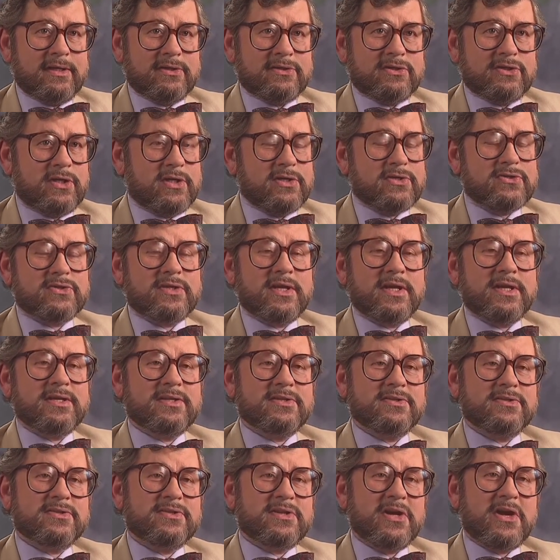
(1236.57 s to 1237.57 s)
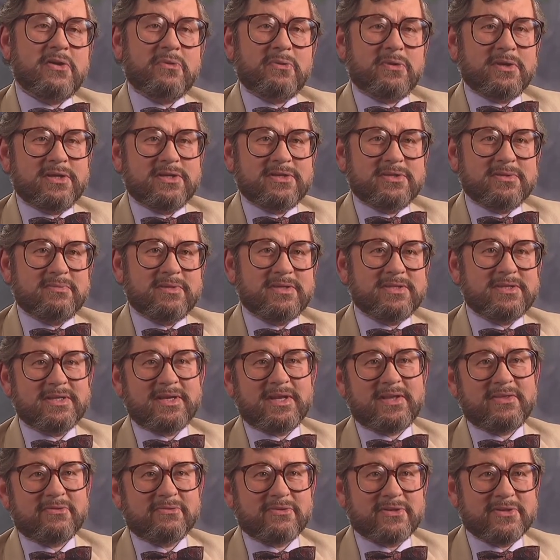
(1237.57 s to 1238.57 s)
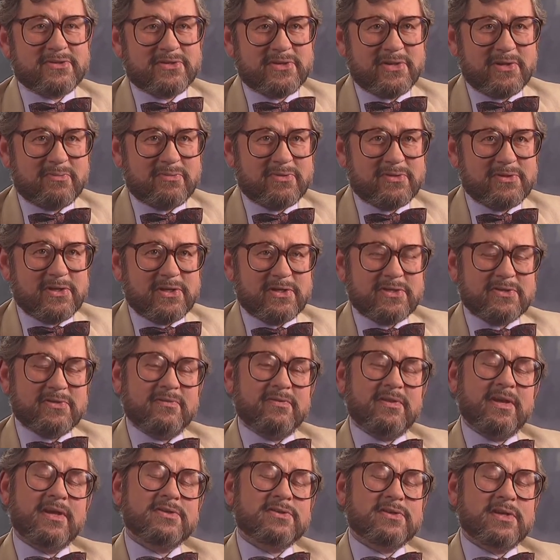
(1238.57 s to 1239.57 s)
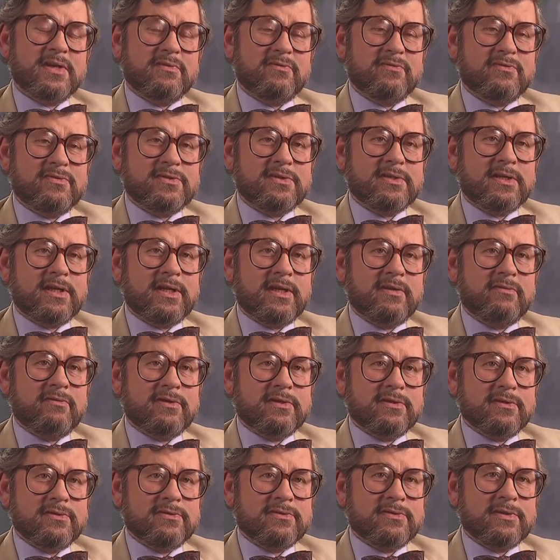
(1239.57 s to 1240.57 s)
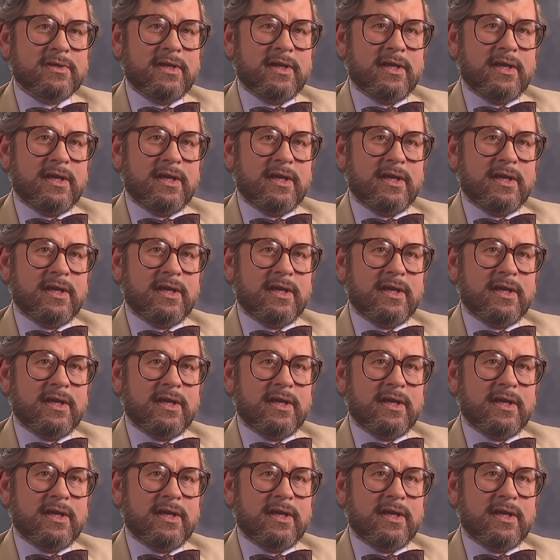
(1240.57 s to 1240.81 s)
just as Darwinism is another interpretation of that same physical evidence.